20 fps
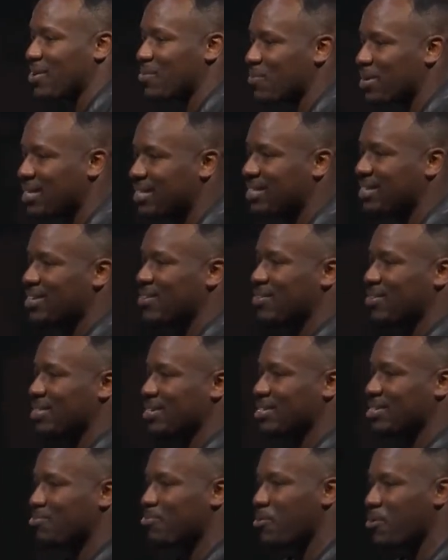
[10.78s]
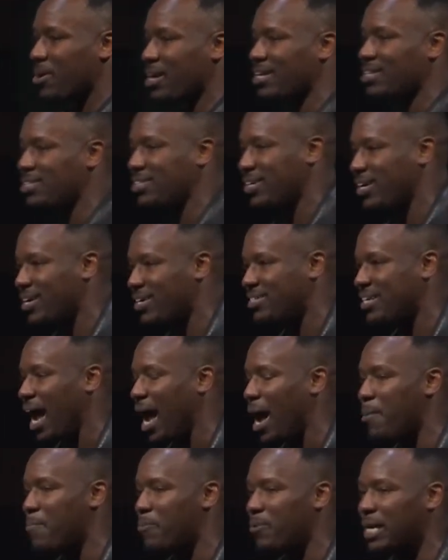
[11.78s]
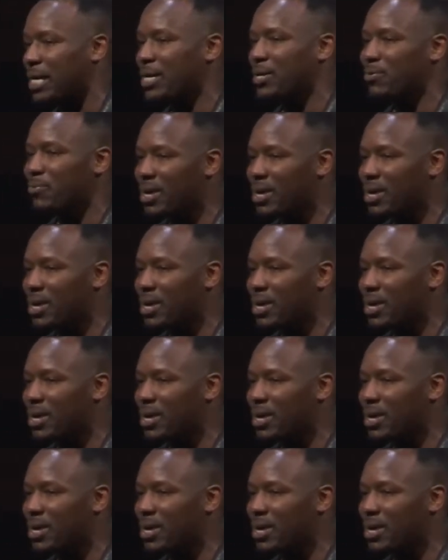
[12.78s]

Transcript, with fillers: here with you this morning, church. I bring